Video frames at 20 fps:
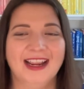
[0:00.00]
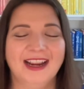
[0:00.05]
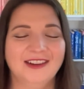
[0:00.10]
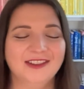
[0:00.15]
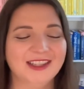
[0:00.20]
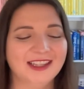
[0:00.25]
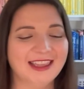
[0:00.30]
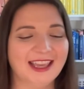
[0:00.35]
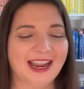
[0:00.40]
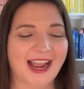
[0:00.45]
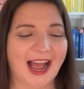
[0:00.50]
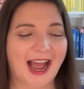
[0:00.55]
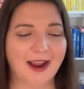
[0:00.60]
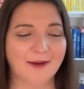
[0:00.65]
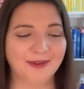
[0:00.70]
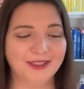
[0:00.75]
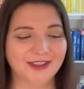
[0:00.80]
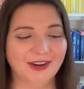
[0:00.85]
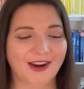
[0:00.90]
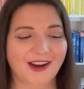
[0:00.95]
Here's the thing.
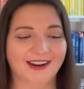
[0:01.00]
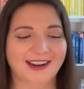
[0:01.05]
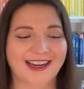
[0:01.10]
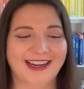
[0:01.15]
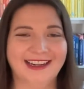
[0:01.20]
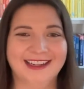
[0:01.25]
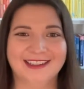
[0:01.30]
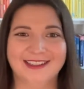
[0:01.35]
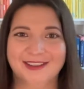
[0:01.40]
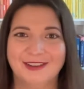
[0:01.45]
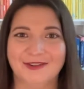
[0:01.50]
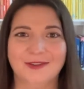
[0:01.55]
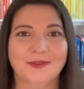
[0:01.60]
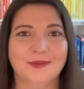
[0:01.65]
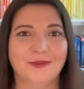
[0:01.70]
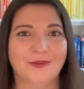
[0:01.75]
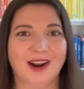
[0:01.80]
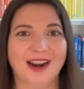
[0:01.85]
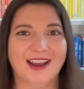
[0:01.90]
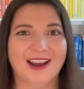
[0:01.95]
I was talking to
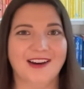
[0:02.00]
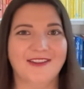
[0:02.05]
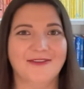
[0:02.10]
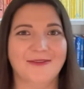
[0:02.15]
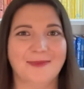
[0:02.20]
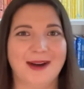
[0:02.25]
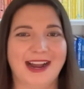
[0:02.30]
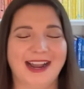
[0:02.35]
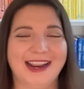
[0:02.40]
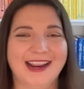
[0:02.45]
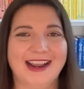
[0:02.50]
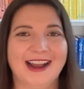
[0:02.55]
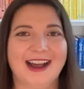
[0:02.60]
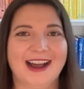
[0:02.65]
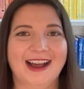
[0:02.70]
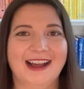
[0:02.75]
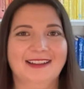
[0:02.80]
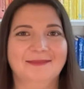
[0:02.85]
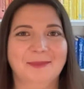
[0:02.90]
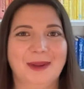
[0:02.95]
one of my
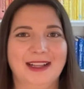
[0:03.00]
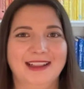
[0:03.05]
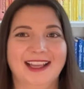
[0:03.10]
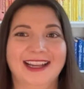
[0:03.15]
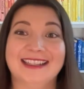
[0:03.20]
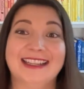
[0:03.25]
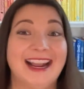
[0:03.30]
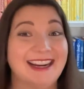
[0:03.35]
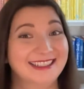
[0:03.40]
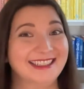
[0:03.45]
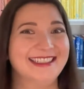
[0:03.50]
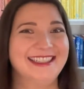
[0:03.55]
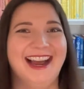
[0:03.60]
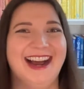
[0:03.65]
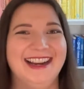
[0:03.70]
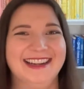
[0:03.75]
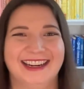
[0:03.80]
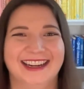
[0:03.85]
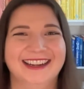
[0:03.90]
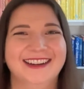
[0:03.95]
clients, actually
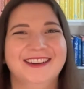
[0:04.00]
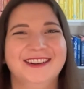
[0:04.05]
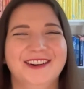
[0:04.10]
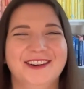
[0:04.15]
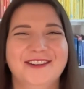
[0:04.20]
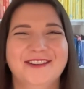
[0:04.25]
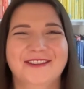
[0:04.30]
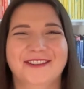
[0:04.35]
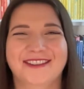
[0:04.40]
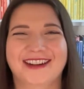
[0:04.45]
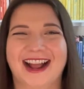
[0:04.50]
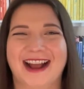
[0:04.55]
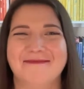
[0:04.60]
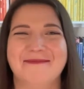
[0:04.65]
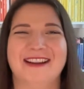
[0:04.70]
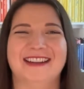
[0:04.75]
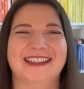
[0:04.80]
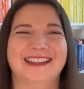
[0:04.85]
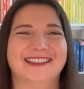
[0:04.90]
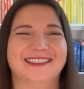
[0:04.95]
Tanya, who
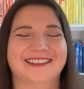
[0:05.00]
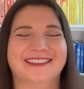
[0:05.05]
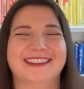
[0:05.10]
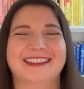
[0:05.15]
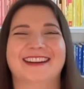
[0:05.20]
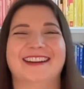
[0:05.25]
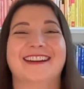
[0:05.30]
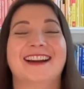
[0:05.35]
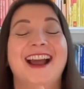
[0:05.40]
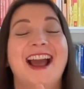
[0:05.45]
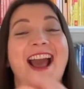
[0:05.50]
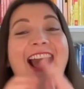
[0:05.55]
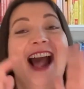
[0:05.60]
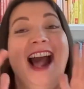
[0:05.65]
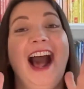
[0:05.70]
commented earlier.